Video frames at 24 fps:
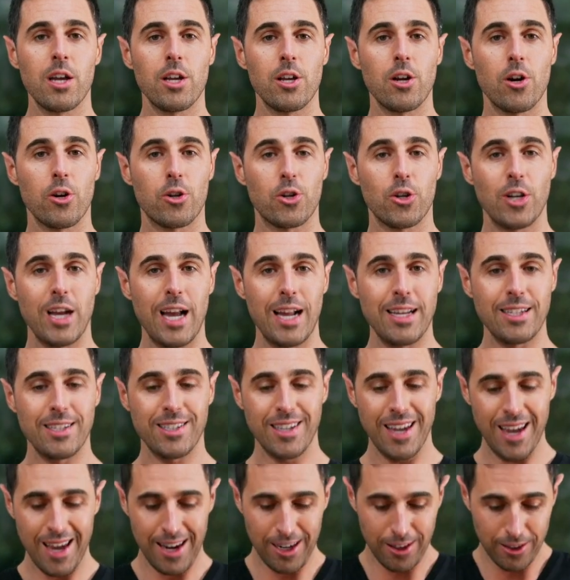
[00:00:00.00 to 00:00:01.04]
your chest,
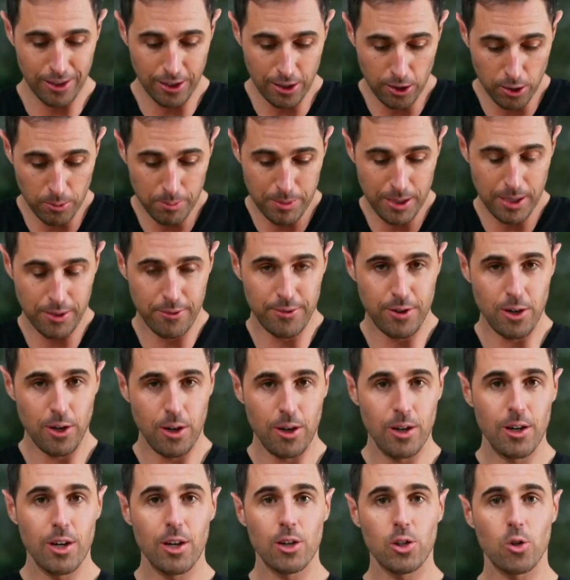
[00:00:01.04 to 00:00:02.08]
and a little bit of
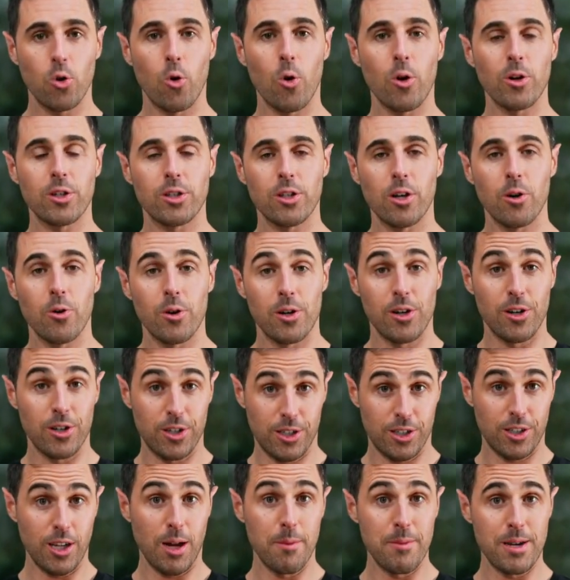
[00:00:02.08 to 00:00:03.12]
your torso or your
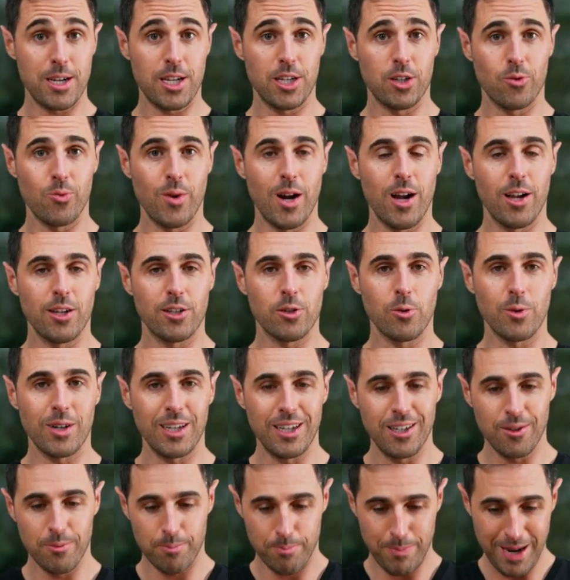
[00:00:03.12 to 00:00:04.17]
stomach as well. So we're
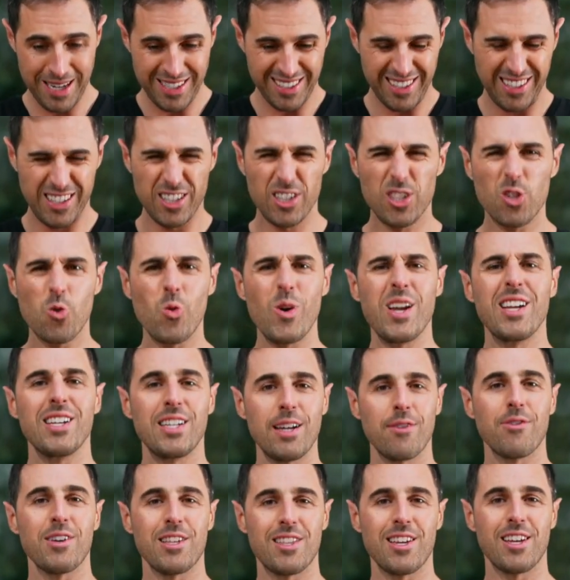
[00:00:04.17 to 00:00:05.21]
going to basically squeeze
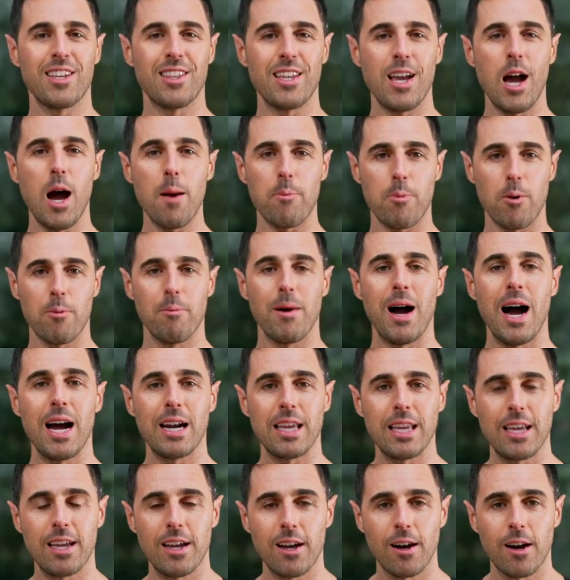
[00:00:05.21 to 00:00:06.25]
everything in the upper
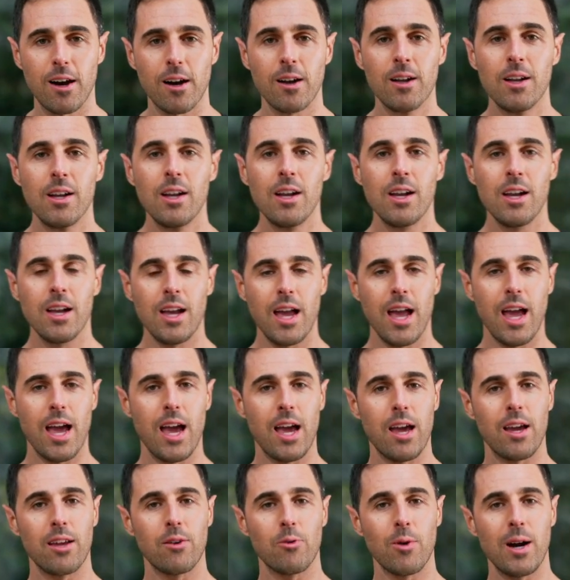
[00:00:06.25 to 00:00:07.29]
body here.
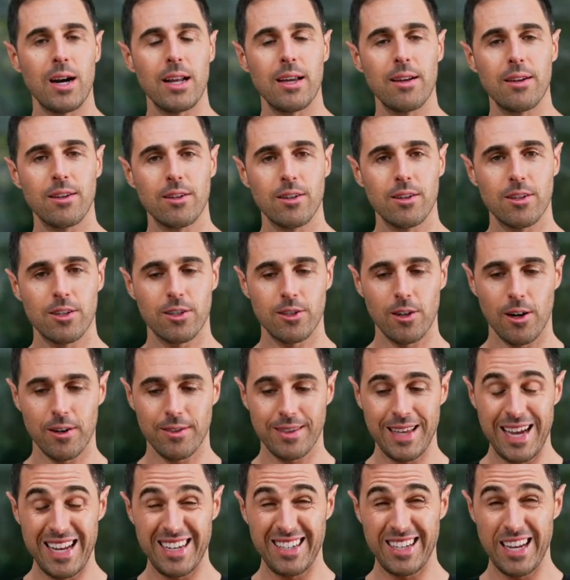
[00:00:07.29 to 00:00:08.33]
And ready? Start
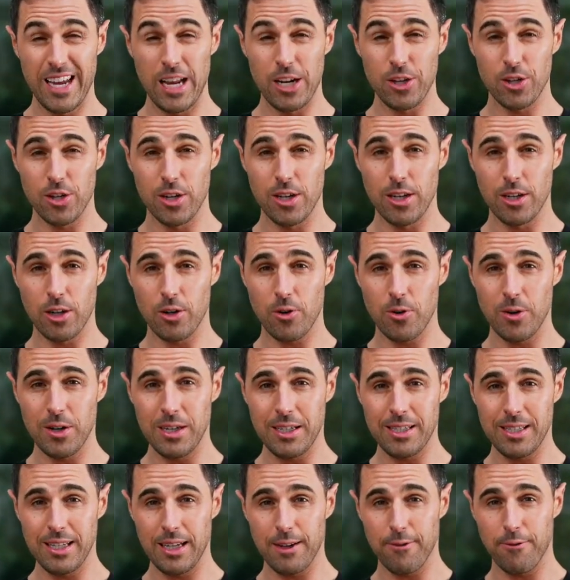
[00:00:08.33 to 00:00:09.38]
that tension
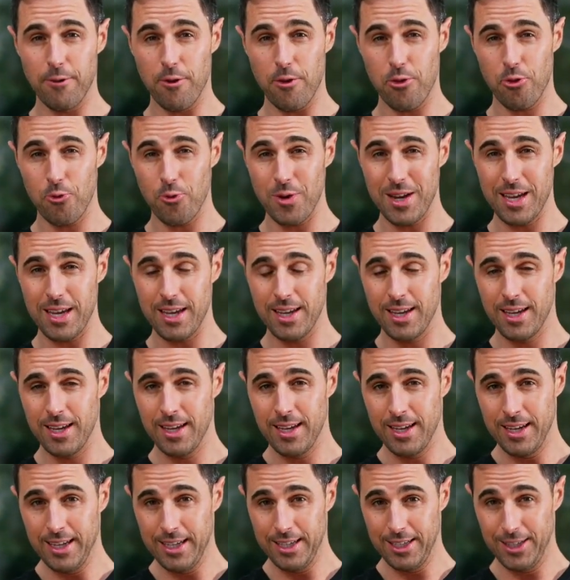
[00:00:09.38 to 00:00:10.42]
increasing for 3,
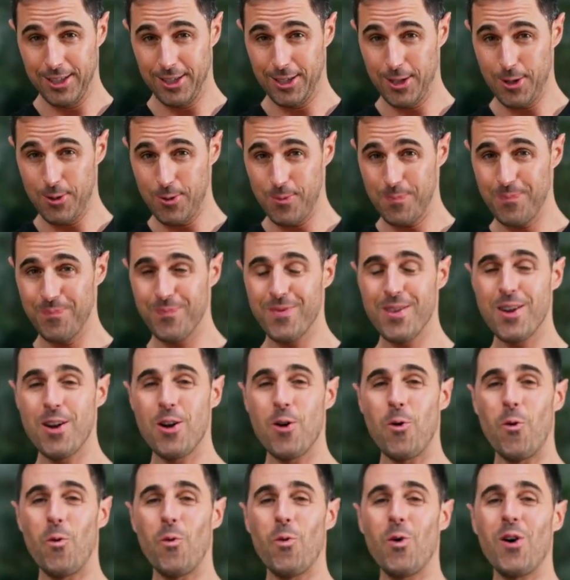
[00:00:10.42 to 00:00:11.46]
2,
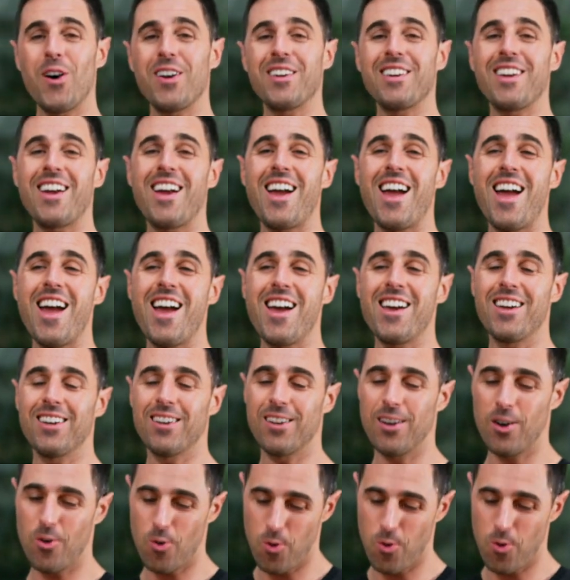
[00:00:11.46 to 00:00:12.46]
1, and